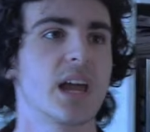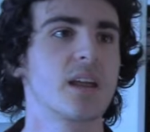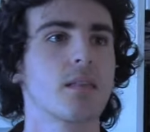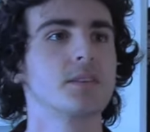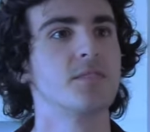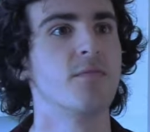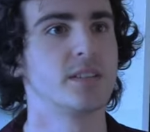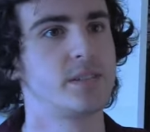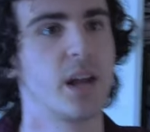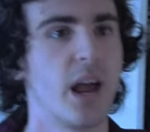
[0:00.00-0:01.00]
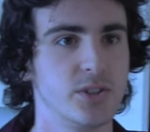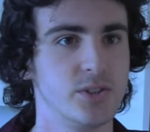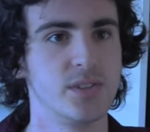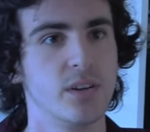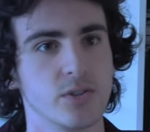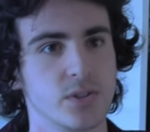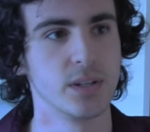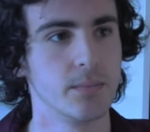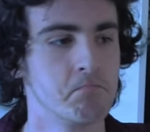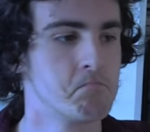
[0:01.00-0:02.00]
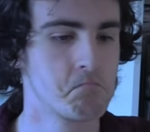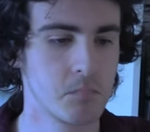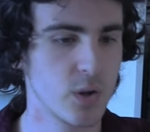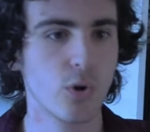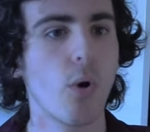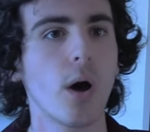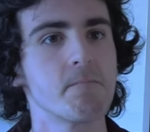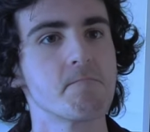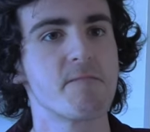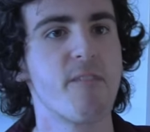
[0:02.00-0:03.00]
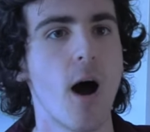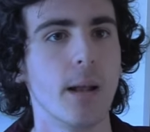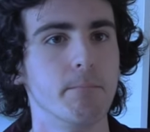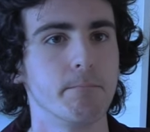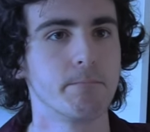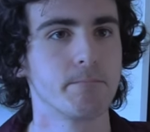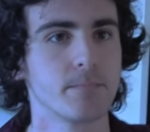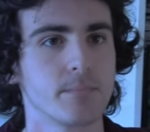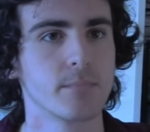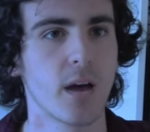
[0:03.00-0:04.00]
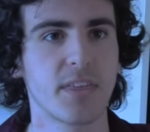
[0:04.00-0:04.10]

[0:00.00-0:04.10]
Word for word: taking this investigation seriously. You know what? Fine. I